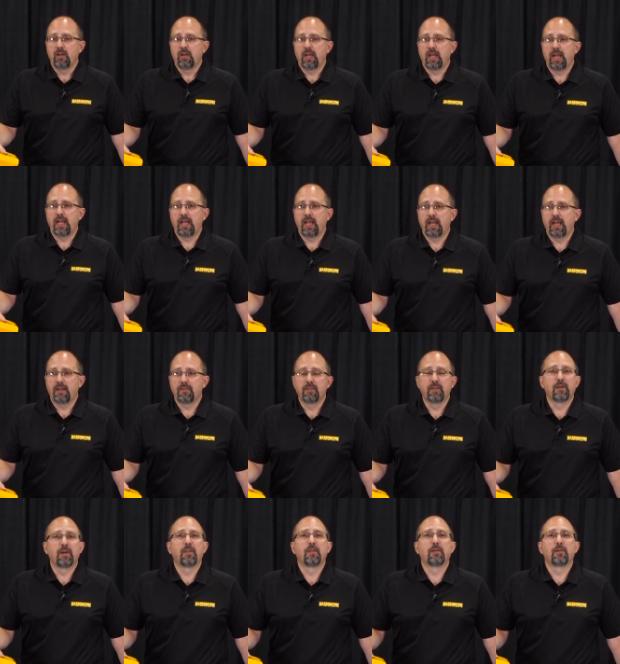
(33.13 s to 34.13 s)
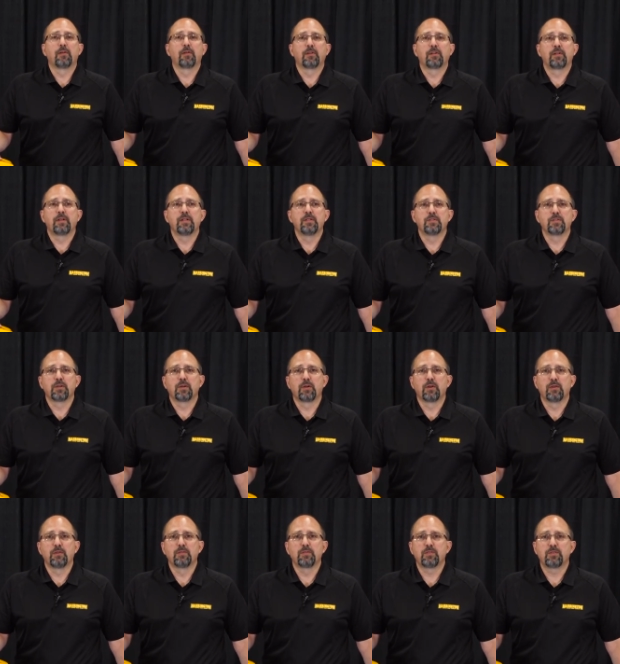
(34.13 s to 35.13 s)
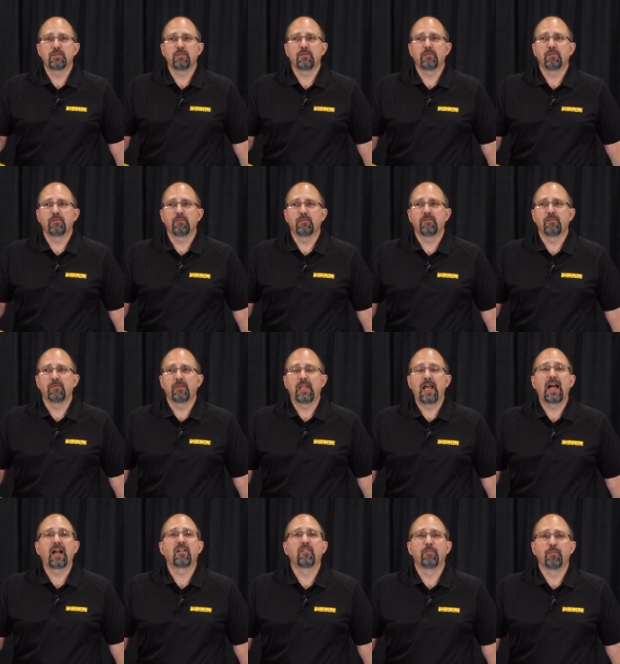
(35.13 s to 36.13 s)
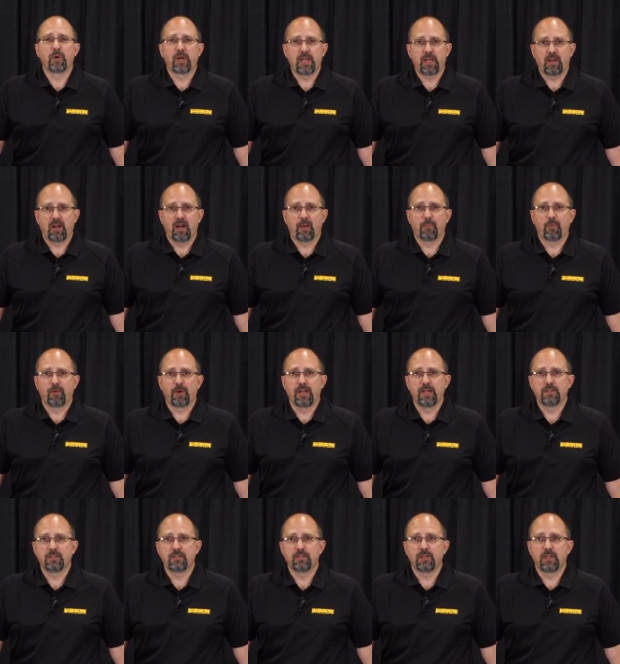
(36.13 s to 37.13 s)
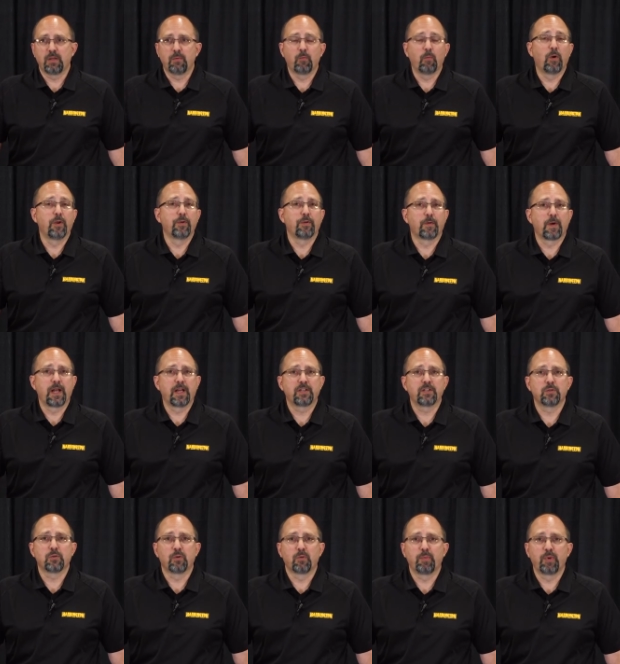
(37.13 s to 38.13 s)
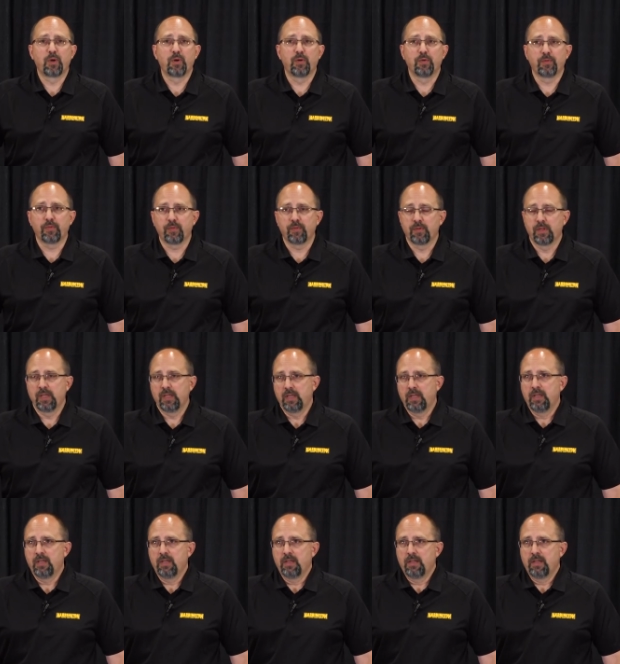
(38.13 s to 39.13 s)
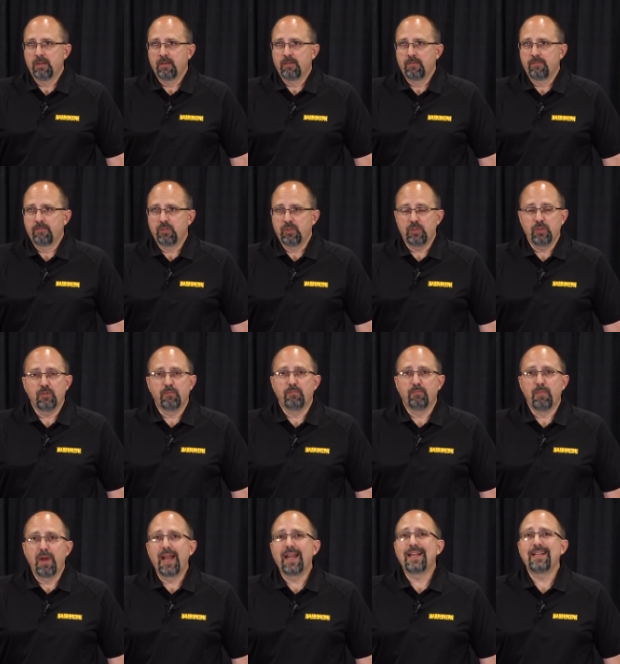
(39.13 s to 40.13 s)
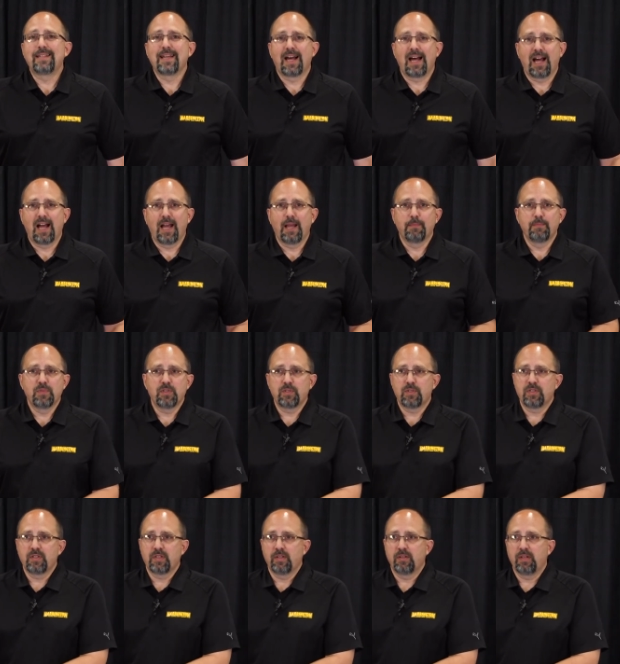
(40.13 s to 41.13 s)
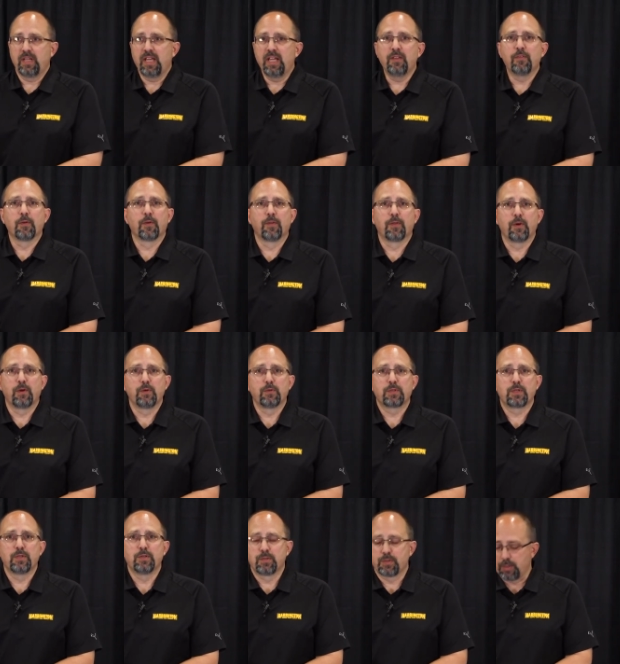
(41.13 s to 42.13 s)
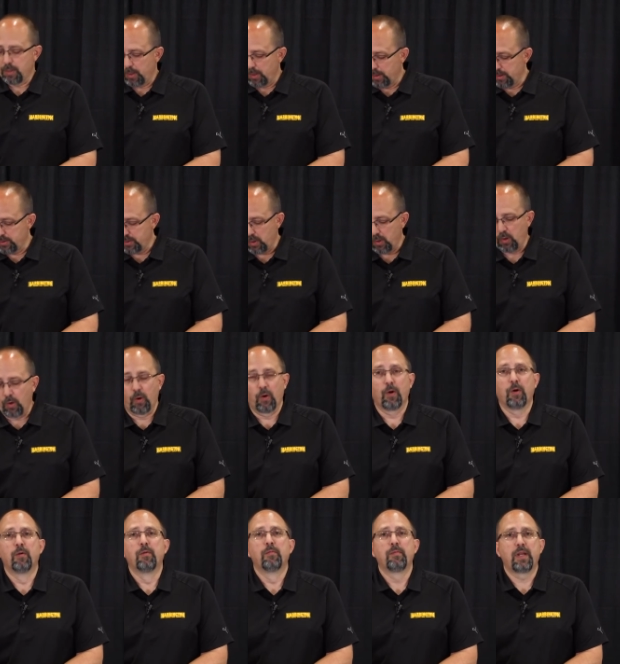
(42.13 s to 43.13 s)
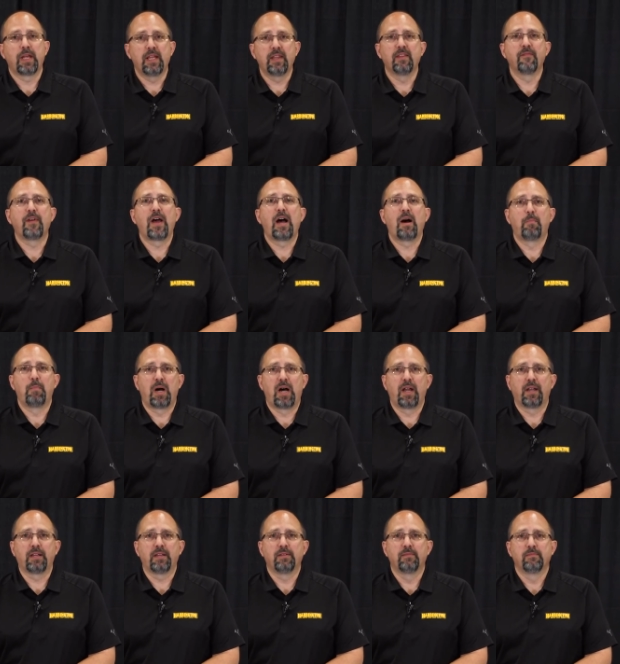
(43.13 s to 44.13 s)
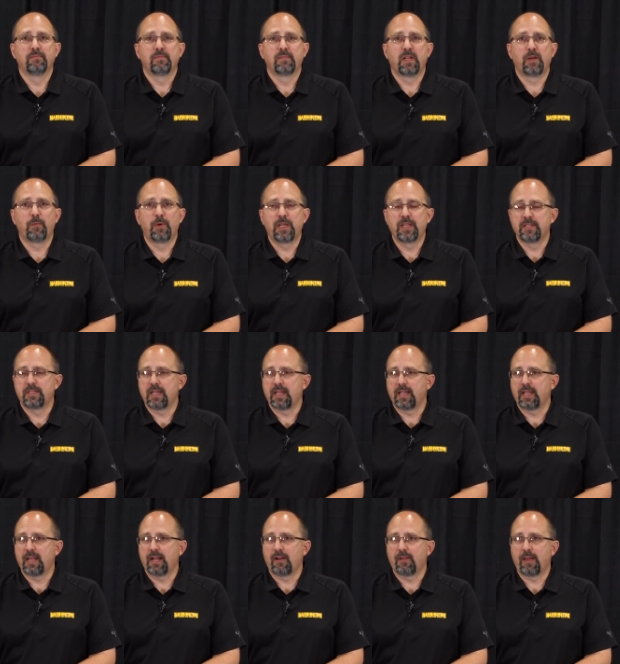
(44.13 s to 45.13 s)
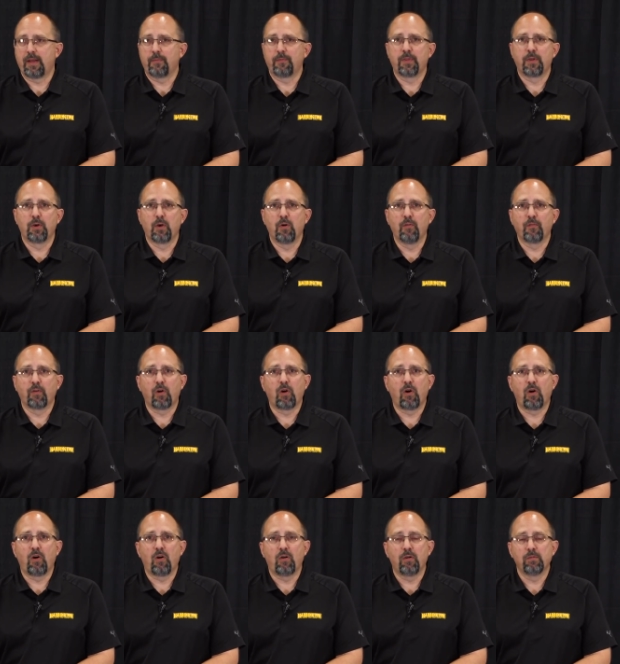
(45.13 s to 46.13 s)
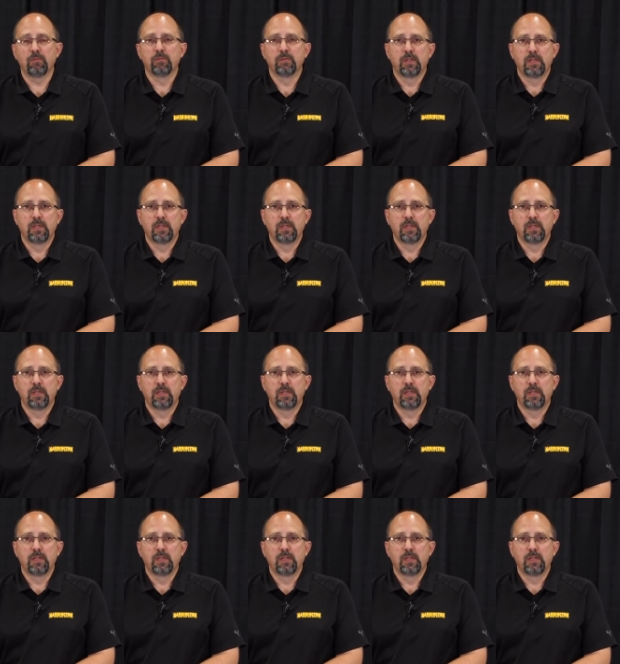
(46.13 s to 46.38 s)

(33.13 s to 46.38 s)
and the other concerns lack of brake operation in one direction or both. Many times, either of those concerns are in the valve body, and we can take care of that with an overhaul.